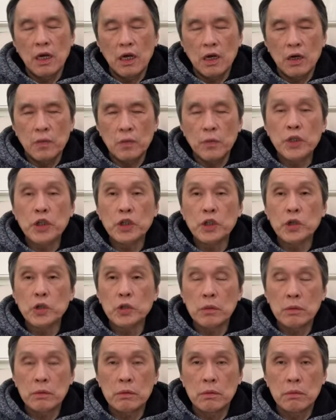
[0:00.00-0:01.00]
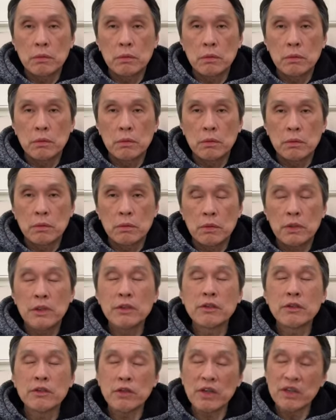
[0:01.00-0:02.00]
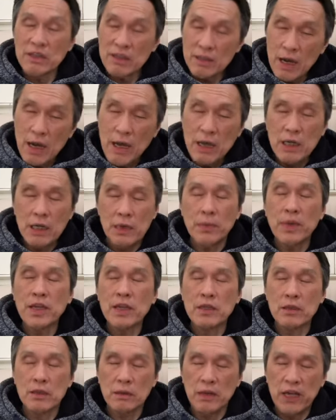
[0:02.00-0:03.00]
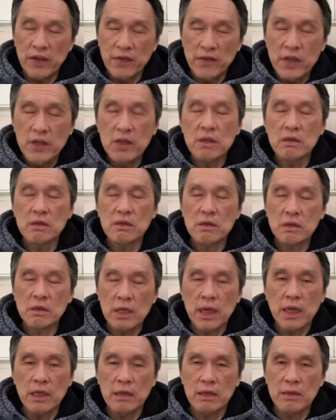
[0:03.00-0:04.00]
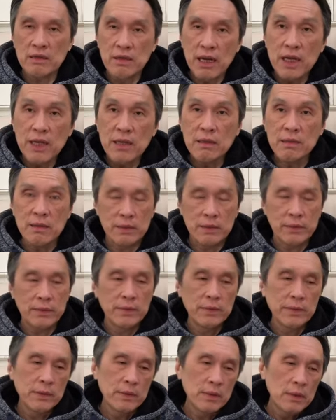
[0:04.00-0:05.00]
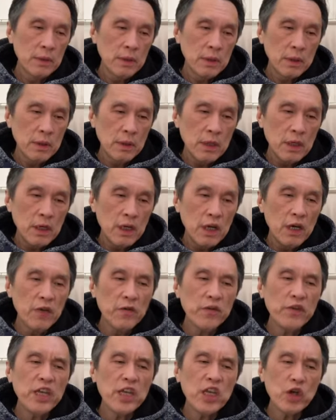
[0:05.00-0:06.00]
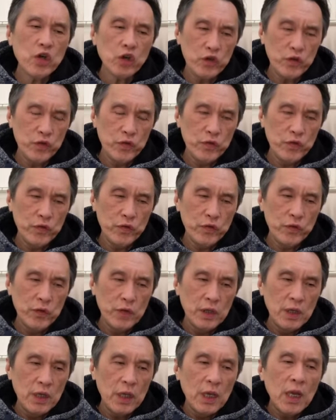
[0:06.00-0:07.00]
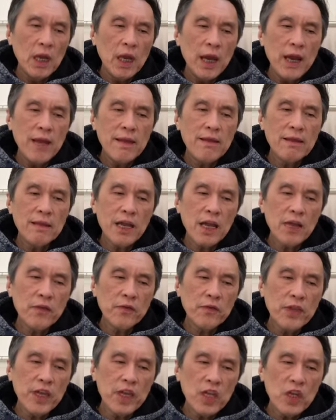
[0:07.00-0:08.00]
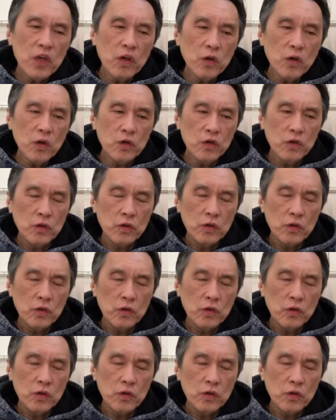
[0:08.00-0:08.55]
Wing Chun, serious study based on evidence and science, a video. And that videos